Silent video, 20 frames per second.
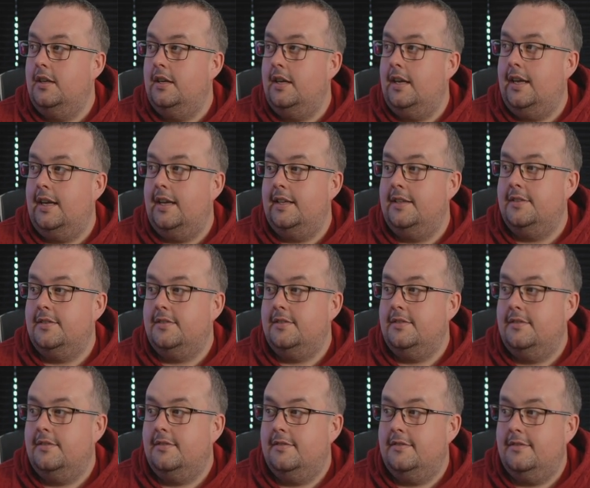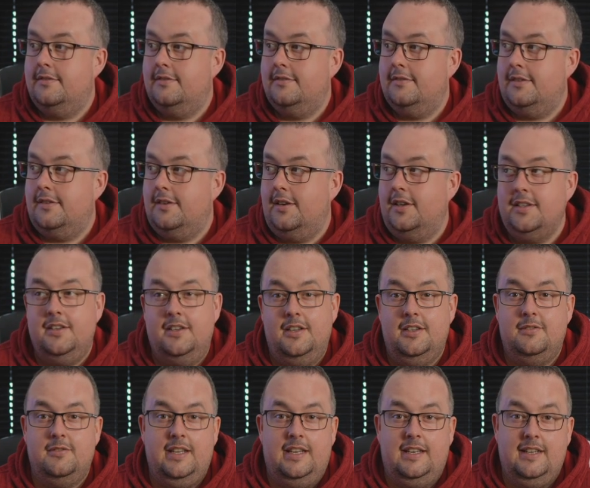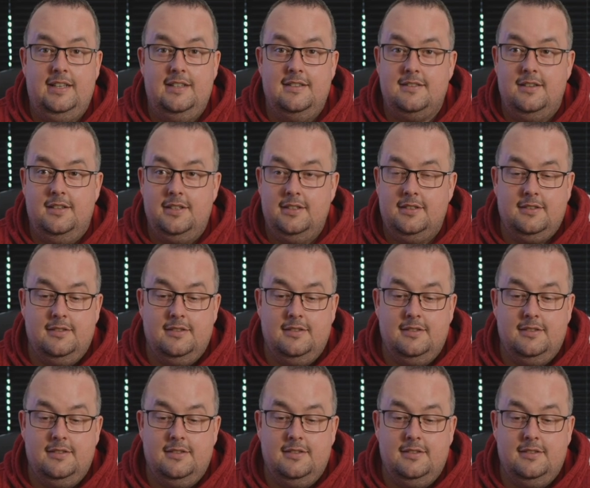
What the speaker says: And I don't know, he needs a